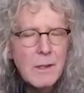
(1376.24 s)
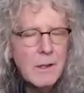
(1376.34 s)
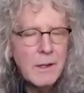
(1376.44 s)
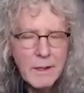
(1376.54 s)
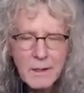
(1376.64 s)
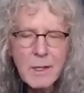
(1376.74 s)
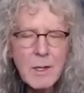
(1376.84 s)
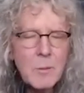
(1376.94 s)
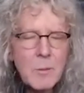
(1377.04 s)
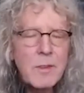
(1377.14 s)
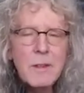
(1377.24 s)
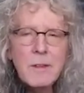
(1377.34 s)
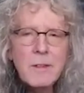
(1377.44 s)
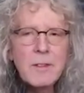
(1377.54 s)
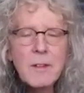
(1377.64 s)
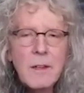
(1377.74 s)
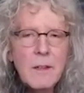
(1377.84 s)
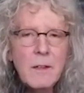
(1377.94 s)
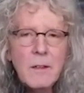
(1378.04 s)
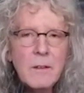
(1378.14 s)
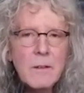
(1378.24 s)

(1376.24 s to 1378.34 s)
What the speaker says: Here comes the sun.